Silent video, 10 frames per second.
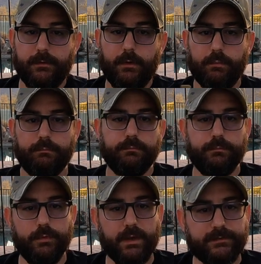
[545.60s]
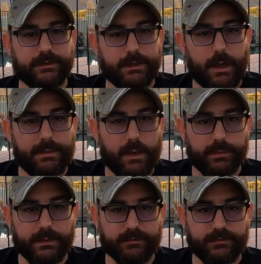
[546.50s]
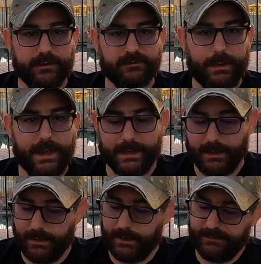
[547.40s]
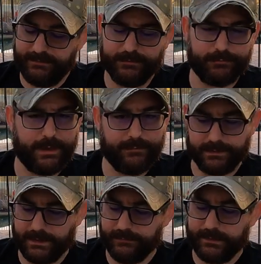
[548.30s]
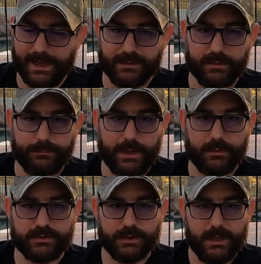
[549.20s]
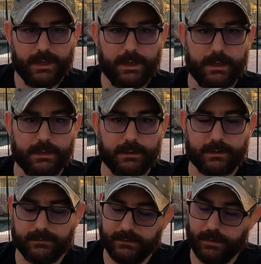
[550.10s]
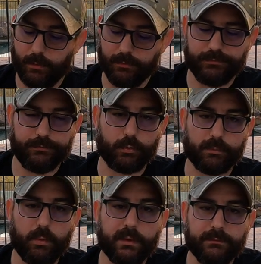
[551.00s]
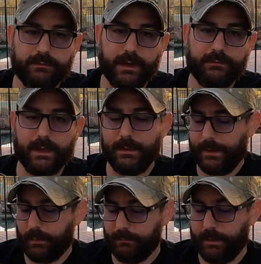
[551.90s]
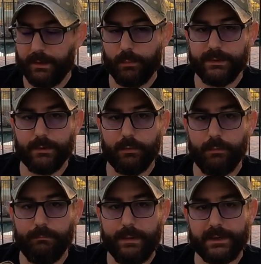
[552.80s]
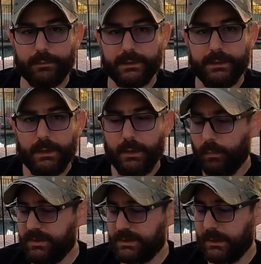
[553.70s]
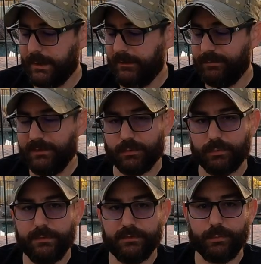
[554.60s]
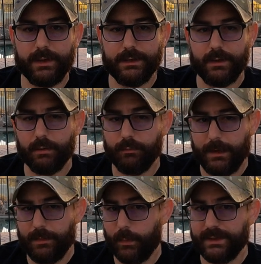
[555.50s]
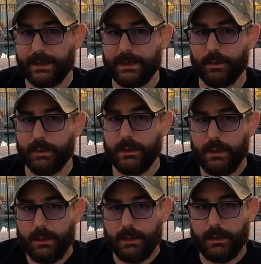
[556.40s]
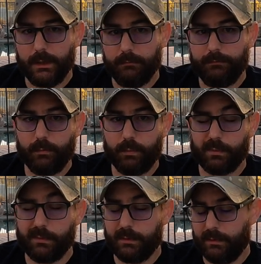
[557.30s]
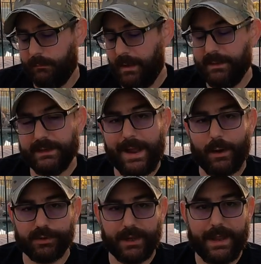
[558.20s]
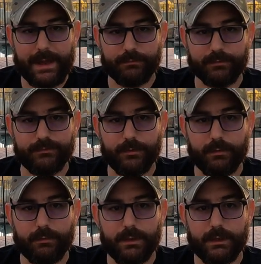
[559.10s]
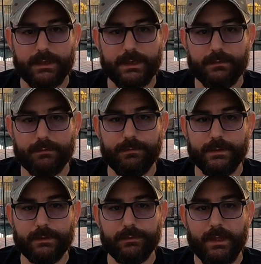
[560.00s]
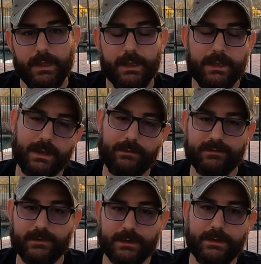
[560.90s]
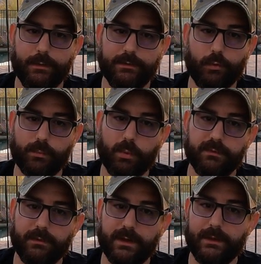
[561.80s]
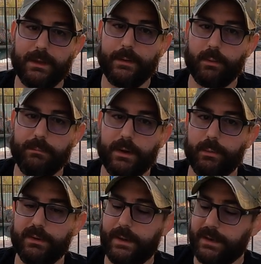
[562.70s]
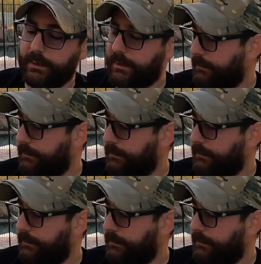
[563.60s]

so you guys can accommodate whatever size bag. Uh, this is a 511 admin pouch, and like I said, it holds the 4.5 amp hour Bioenno battery, which allows me to run this radio in the way that I do it. Uh, for maybe an hour and a half or so uh, in the field. And I have a secondary 4.5 amp hour Bioenno battery I